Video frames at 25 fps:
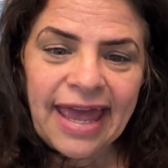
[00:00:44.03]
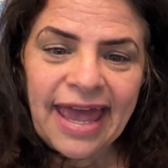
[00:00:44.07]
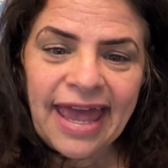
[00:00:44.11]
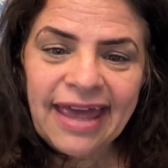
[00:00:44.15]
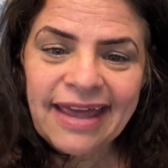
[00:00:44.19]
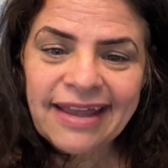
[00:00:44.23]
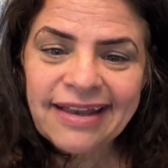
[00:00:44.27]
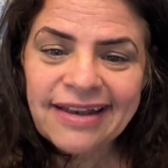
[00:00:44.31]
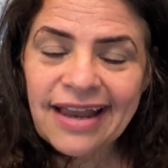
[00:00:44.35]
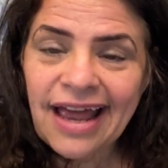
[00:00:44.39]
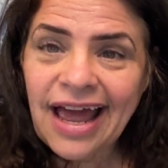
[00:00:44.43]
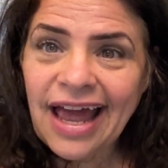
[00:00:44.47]

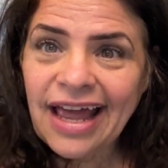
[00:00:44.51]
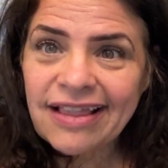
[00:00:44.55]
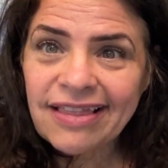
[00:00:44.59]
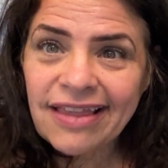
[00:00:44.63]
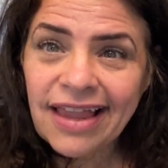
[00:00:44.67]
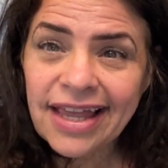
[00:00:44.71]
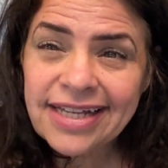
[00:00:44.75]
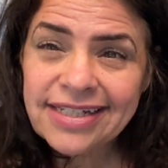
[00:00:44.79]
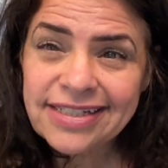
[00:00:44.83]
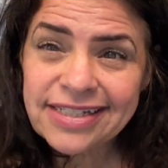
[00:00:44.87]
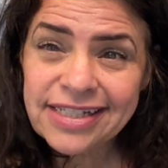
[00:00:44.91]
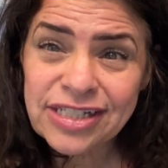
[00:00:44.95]
And I'd
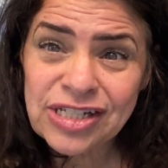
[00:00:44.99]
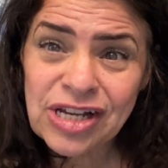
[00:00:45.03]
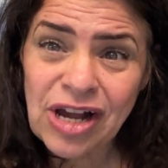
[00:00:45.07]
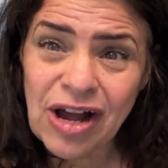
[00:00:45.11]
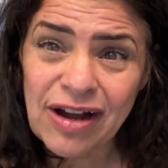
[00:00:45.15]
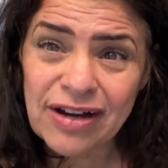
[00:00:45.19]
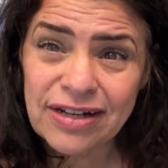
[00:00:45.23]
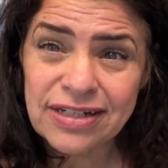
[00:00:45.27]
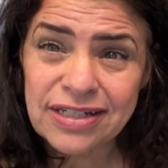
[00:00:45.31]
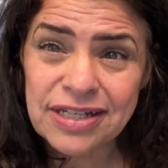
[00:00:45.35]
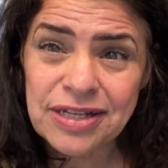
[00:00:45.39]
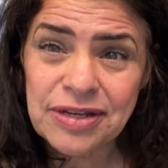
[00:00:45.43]
like to
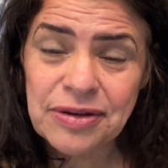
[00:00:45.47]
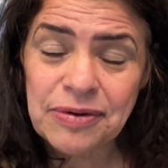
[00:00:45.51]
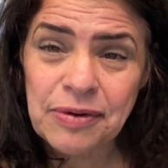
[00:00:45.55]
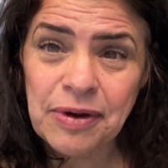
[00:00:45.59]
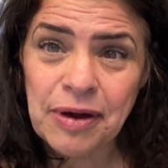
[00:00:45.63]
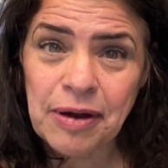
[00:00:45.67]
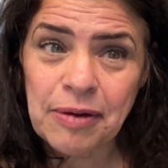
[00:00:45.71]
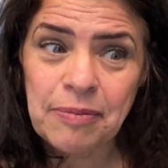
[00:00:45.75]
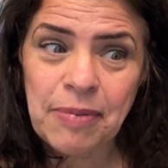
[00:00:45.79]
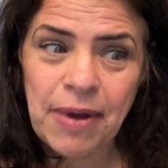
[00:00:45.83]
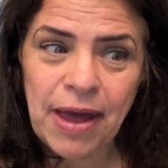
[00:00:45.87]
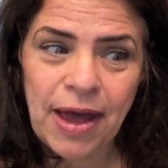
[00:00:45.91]
talk to you
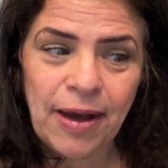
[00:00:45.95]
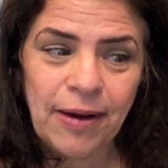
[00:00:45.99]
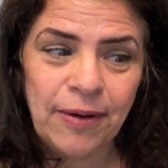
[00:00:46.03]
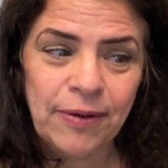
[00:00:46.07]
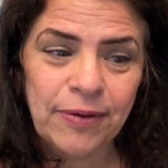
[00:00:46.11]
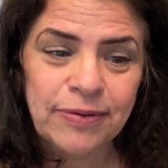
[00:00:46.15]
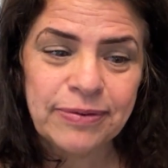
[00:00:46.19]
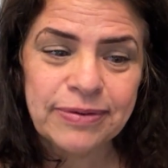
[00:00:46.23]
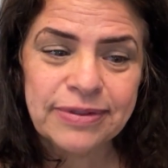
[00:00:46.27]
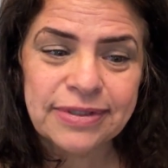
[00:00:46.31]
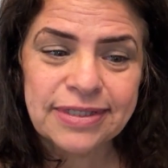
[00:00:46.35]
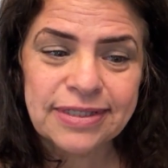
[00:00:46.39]

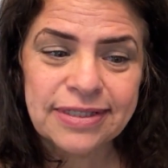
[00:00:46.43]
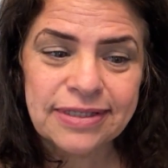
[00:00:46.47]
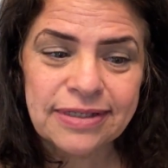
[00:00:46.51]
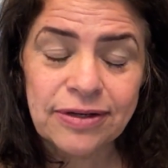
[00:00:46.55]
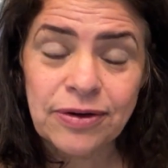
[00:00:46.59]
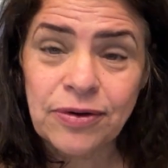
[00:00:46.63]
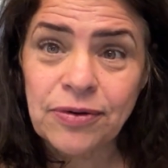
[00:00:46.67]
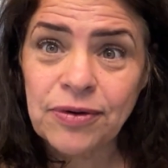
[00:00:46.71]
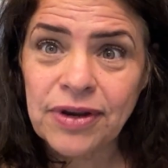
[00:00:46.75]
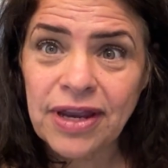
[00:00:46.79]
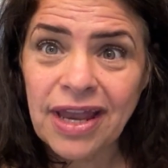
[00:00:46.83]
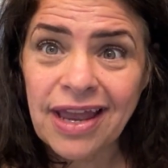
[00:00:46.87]
about
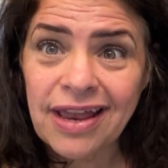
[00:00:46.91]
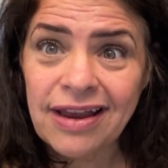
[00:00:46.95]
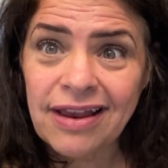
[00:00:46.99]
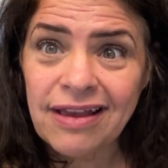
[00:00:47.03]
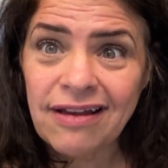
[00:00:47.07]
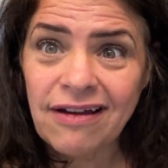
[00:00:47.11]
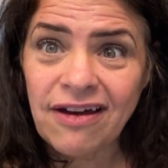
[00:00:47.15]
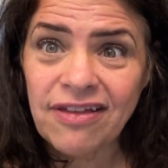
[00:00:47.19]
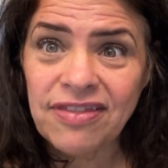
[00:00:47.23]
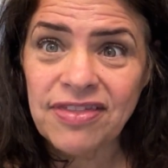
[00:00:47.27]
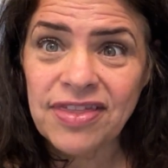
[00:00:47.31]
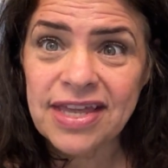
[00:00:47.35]

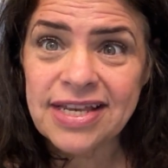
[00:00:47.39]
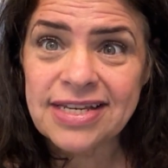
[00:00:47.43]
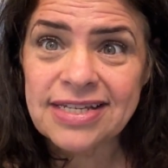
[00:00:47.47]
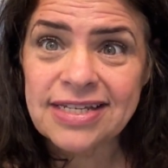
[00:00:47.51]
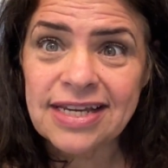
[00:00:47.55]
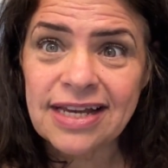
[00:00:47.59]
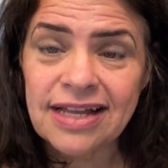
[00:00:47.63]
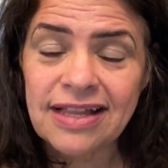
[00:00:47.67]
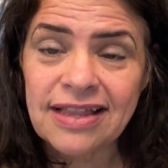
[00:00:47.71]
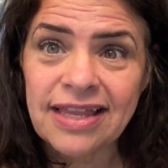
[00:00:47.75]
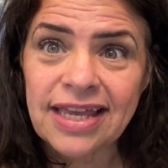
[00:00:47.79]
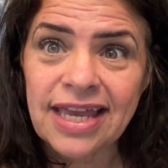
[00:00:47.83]
creating
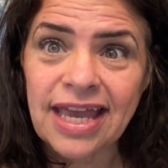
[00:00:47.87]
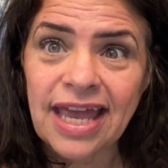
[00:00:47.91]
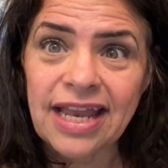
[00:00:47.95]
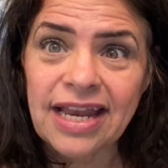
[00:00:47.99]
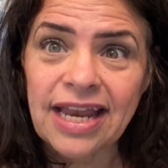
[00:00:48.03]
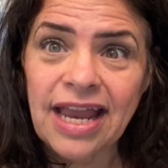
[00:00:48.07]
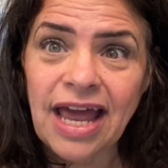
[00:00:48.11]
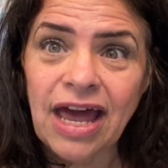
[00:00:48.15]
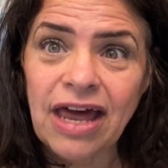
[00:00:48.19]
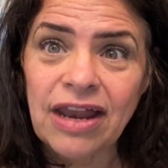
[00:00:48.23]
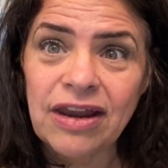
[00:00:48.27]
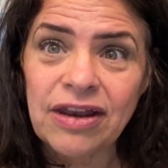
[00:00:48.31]
authentically
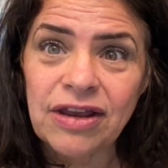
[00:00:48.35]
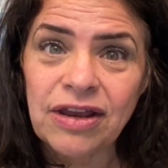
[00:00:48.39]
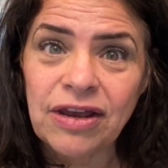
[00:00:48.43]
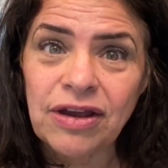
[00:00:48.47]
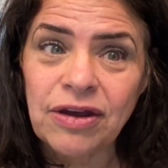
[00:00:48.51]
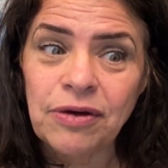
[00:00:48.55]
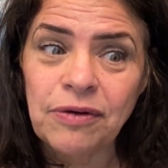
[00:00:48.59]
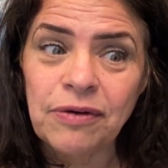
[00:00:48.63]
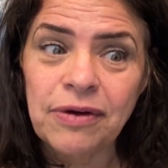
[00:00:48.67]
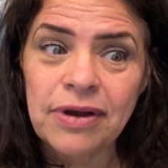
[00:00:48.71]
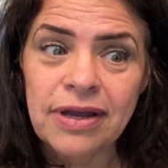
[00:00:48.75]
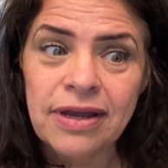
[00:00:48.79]
and how
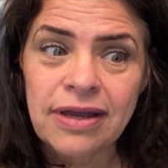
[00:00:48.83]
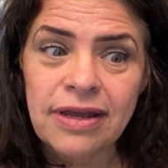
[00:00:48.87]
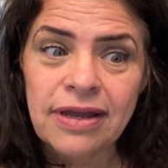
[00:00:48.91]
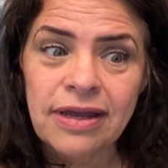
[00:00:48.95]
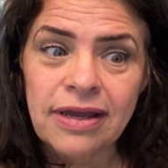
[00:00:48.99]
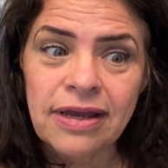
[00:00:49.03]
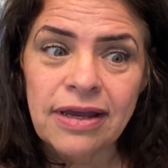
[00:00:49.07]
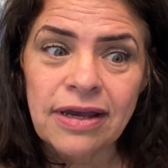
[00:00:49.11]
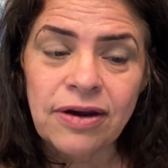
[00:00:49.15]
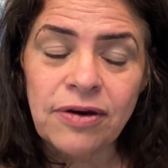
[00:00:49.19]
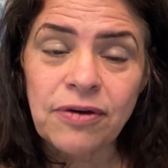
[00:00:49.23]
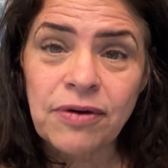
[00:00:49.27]
to
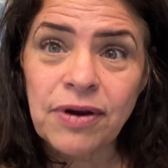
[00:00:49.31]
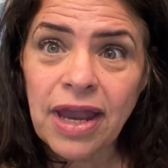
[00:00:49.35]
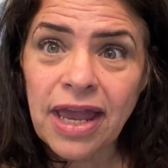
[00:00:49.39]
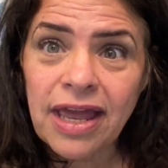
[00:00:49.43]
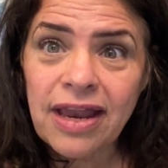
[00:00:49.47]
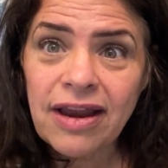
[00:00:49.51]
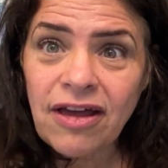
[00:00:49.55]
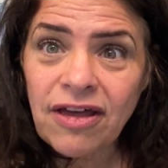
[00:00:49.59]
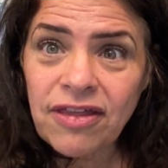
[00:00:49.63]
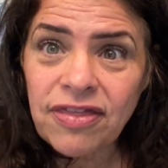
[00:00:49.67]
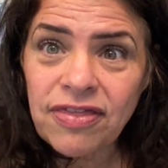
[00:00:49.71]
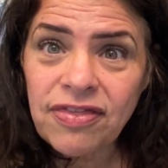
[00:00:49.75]

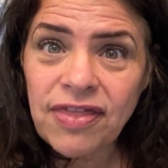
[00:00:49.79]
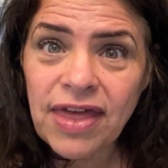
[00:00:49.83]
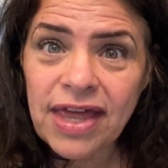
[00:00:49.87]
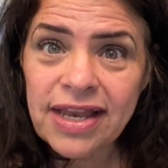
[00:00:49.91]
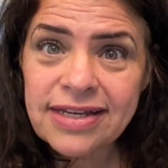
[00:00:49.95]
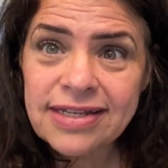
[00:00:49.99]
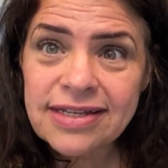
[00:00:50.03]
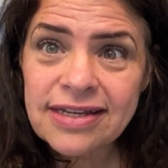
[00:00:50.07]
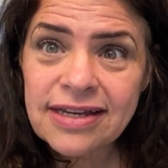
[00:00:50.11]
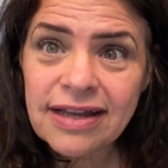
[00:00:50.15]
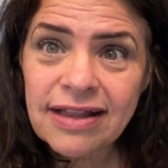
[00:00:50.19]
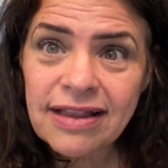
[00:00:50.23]
create
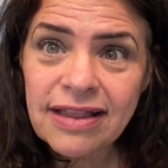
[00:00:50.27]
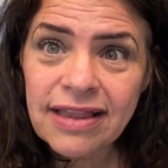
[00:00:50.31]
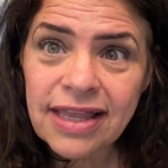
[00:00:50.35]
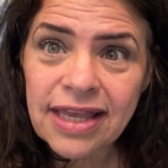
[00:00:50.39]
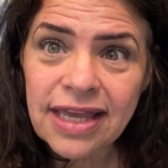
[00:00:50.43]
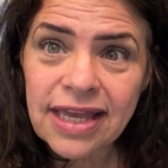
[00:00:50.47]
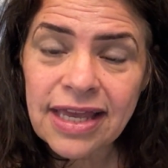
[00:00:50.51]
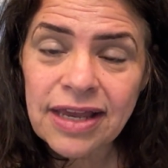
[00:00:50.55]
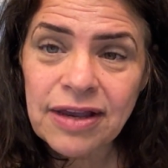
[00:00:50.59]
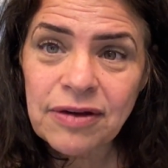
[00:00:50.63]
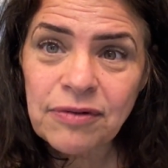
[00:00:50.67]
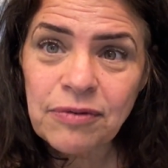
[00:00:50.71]

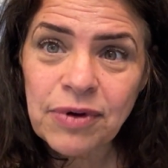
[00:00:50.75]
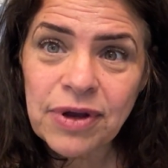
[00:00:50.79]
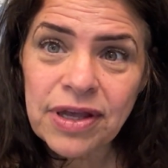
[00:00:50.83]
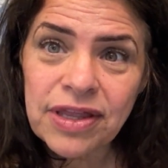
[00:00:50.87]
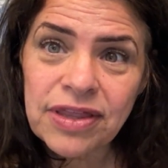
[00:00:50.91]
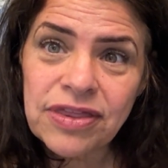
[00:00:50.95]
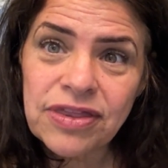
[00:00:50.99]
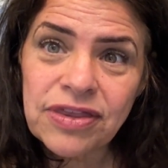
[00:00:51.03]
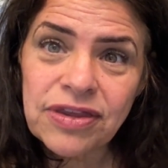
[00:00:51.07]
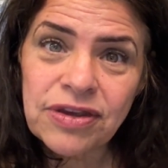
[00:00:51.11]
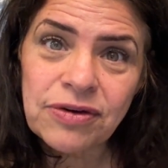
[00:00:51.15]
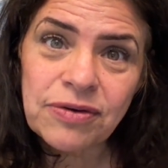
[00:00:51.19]
authentically
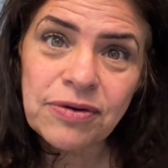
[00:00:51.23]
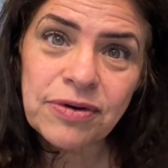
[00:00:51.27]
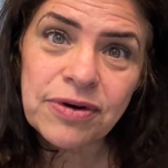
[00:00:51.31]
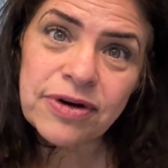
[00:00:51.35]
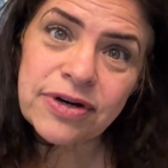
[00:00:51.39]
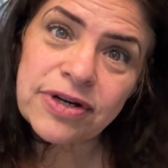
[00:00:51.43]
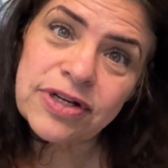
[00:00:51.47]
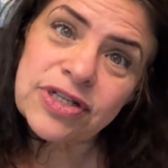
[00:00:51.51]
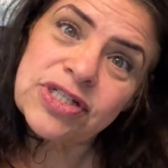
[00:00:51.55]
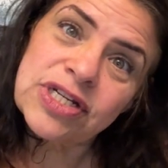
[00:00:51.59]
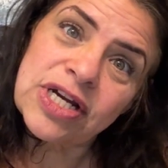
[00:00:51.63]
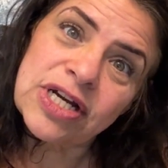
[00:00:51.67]
with
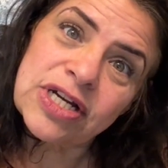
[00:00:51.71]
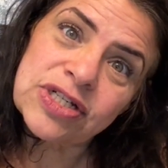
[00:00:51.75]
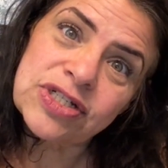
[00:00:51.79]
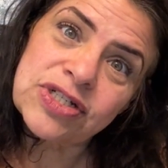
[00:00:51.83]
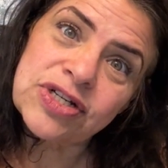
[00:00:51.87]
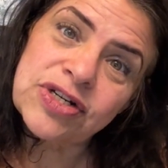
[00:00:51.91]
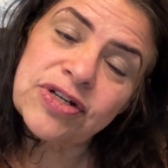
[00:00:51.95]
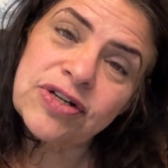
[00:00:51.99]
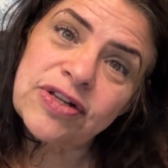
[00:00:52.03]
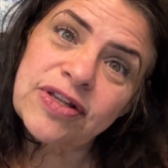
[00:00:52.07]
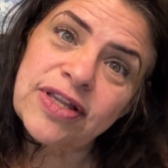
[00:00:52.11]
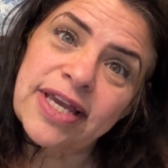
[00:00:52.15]
your junk
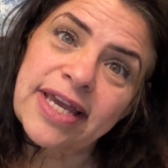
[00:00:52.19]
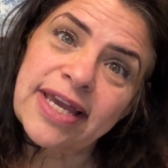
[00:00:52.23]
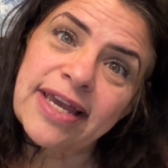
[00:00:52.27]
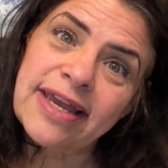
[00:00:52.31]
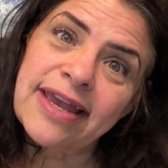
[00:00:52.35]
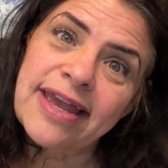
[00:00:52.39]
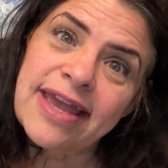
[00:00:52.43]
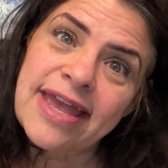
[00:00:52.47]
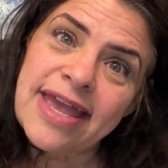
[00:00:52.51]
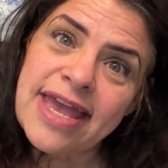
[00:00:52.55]
journaling.